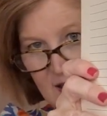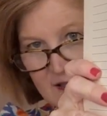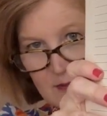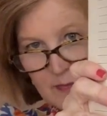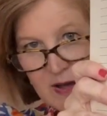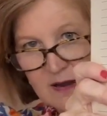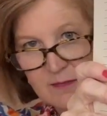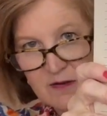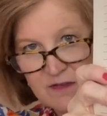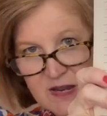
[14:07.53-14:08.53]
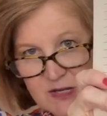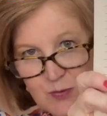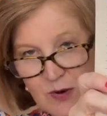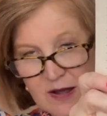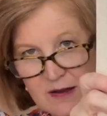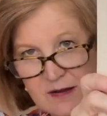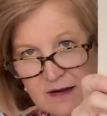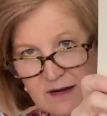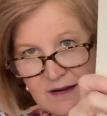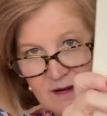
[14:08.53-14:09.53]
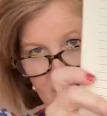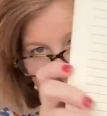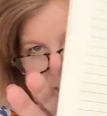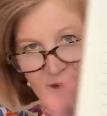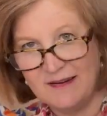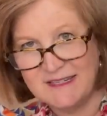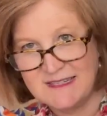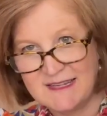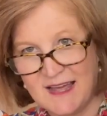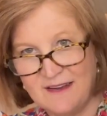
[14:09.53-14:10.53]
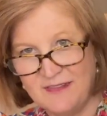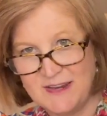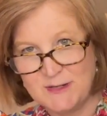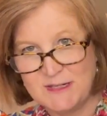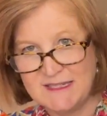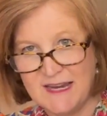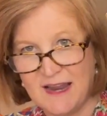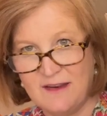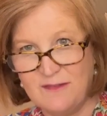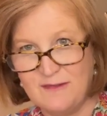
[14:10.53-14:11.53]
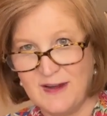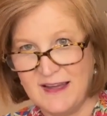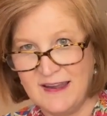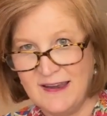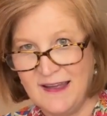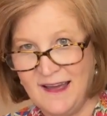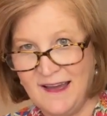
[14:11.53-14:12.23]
at the bottom of each one, which is kind of interesting and fun.